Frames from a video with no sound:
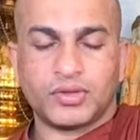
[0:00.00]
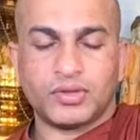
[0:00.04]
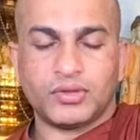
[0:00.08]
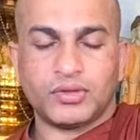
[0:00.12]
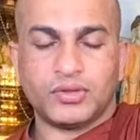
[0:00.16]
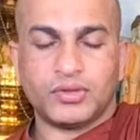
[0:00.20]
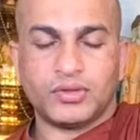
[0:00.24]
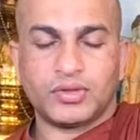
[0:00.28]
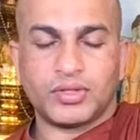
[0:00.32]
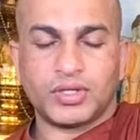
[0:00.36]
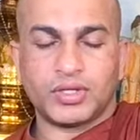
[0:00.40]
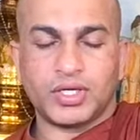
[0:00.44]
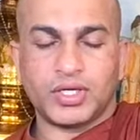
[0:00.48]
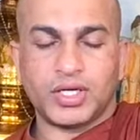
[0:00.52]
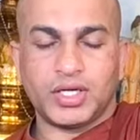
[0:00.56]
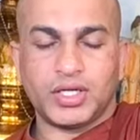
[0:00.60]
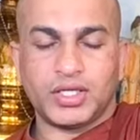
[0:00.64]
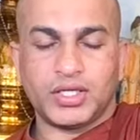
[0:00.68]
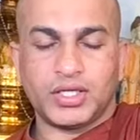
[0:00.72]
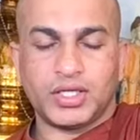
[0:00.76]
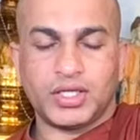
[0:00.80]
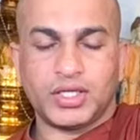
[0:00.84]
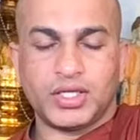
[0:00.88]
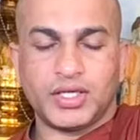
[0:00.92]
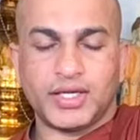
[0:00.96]
Don't get
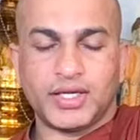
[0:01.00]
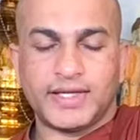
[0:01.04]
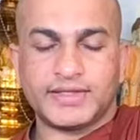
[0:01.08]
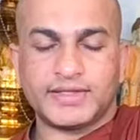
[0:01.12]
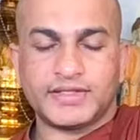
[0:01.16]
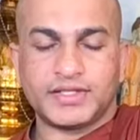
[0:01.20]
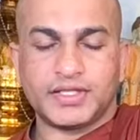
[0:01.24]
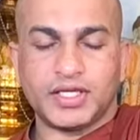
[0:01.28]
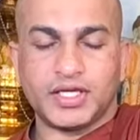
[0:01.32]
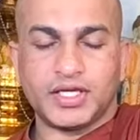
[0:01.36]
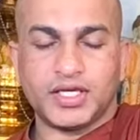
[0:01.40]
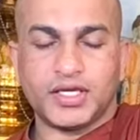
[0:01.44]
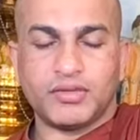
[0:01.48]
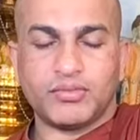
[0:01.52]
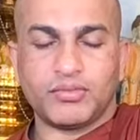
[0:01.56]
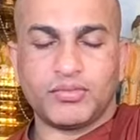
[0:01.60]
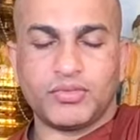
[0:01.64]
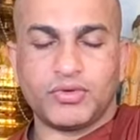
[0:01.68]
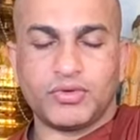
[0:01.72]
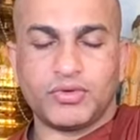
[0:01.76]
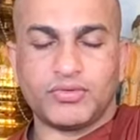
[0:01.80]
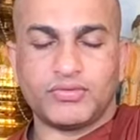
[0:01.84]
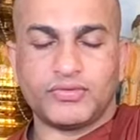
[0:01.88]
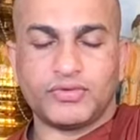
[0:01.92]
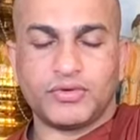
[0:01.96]
it as a name
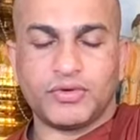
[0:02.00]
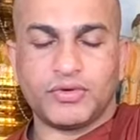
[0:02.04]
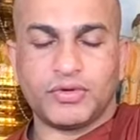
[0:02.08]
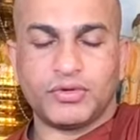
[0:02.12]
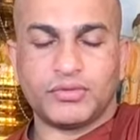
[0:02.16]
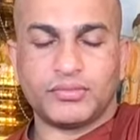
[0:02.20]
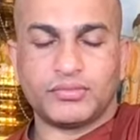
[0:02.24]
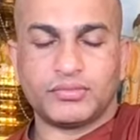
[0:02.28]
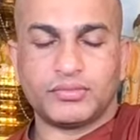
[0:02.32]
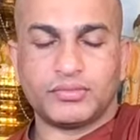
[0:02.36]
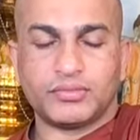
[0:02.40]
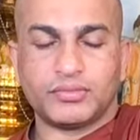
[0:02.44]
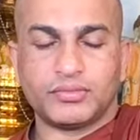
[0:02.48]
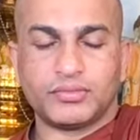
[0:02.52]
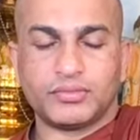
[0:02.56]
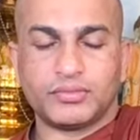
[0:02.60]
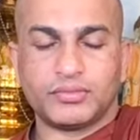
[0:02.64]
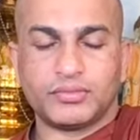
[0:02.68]
or form.